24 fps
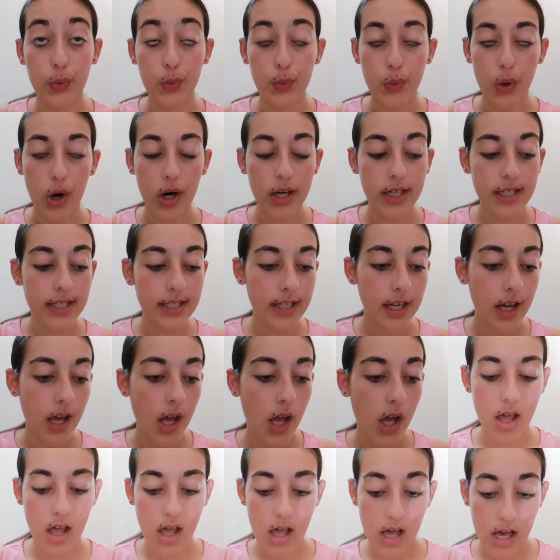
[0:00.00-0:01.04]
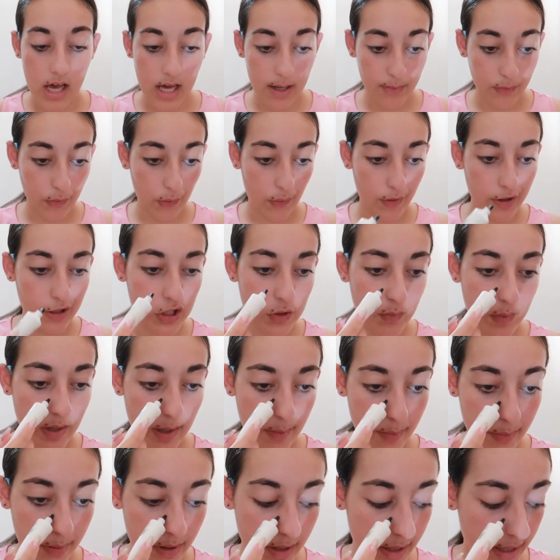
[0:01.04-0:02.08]
want. I'm going to be
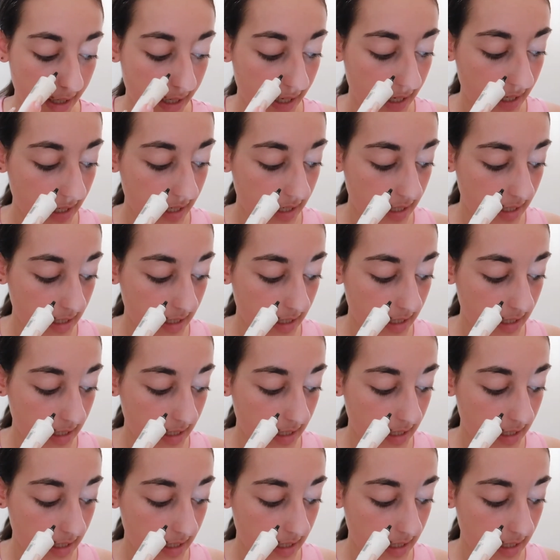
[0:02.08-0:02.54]
applying